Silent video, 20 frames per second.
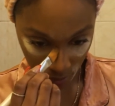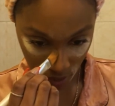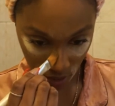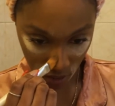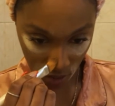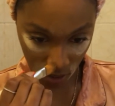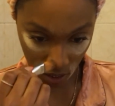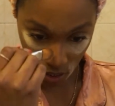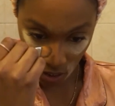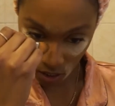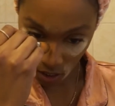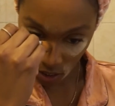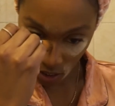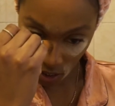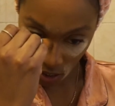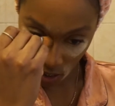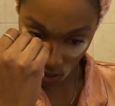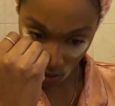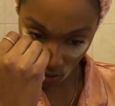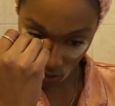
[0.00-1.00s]
worry guys,
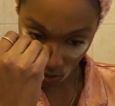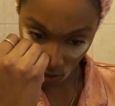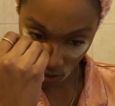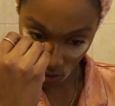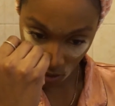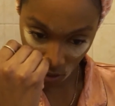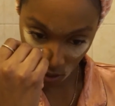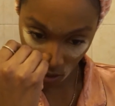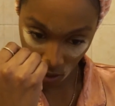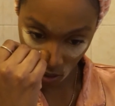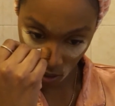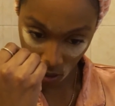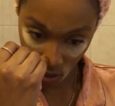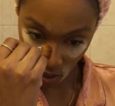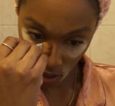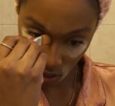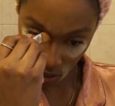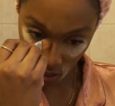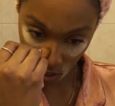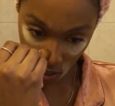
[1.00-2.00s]
I will put
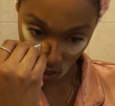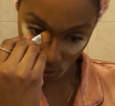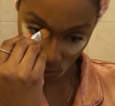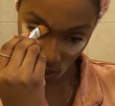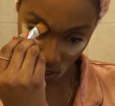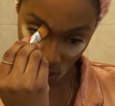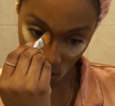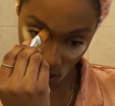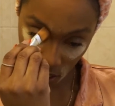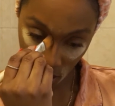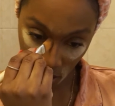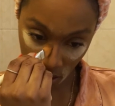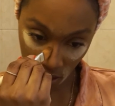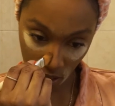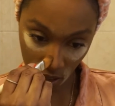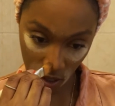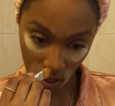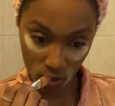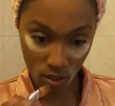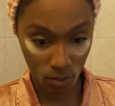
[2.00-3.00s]
all the names of the
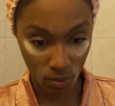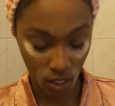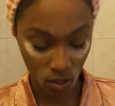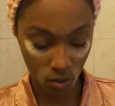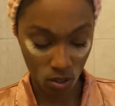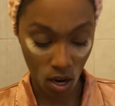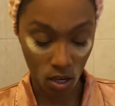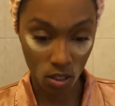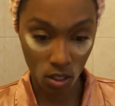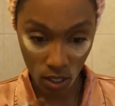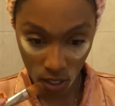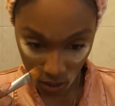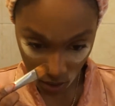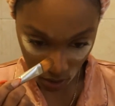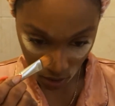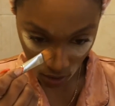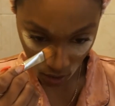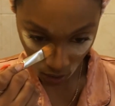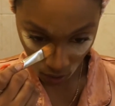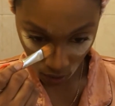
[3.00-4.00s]
products that I've been
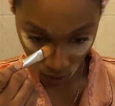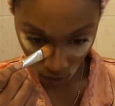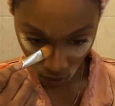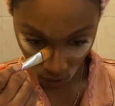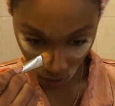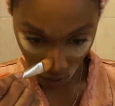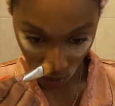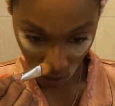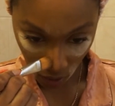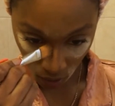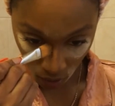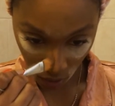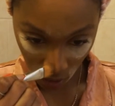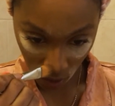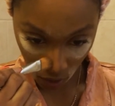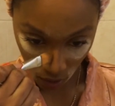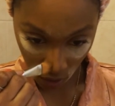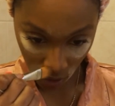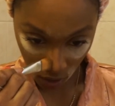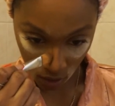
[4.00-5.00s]
using down
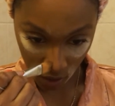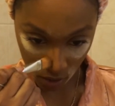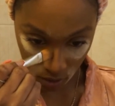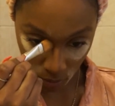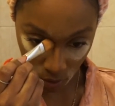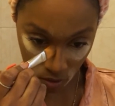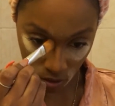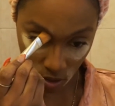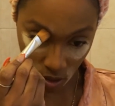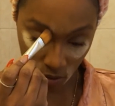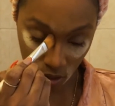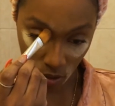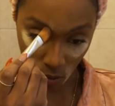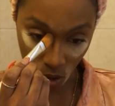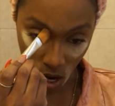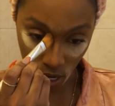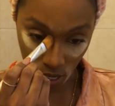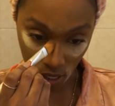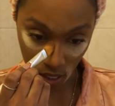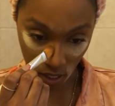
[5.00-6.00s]
below in case some of the
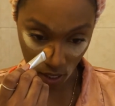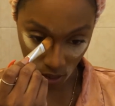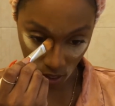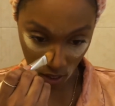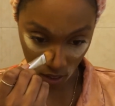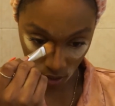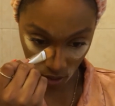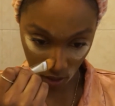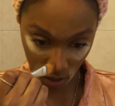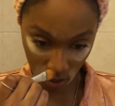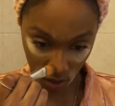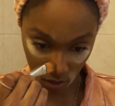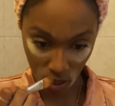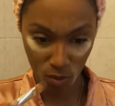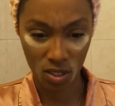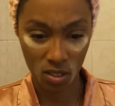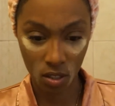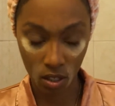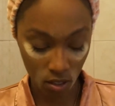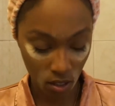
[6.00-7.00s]
products didn't have
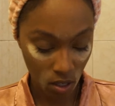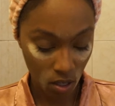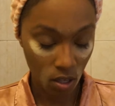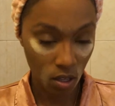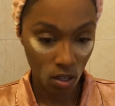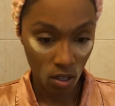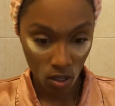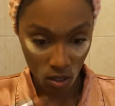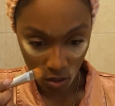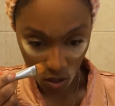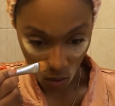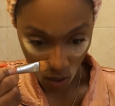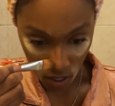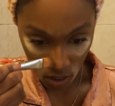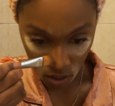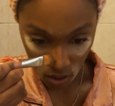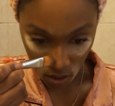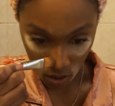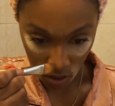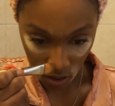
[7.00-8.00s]
like the stuff on it,
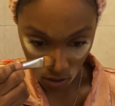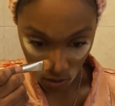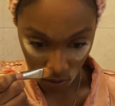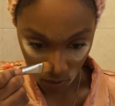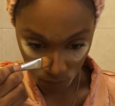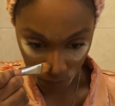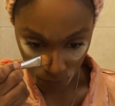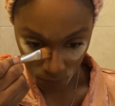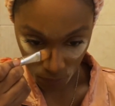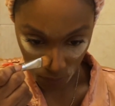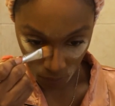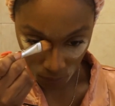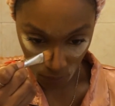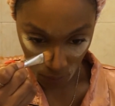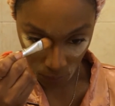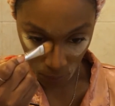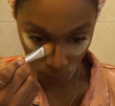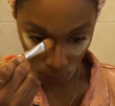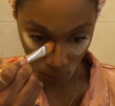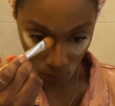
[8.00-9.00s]
so I couldn't read it off
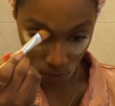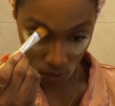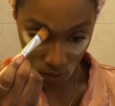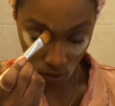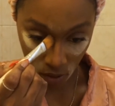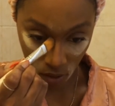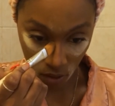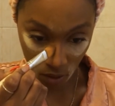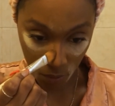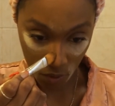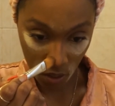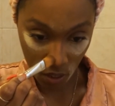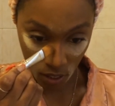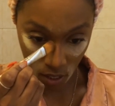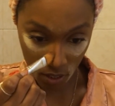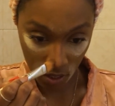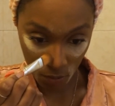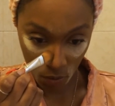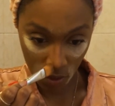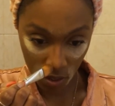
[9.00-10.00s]
to you, but I
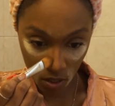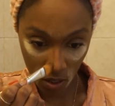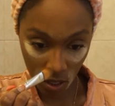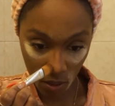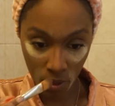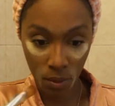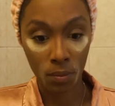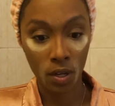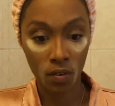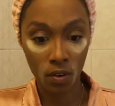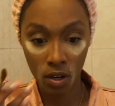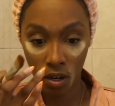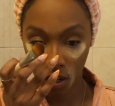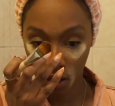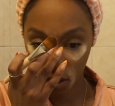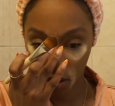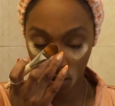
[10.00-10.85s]
will have it down below.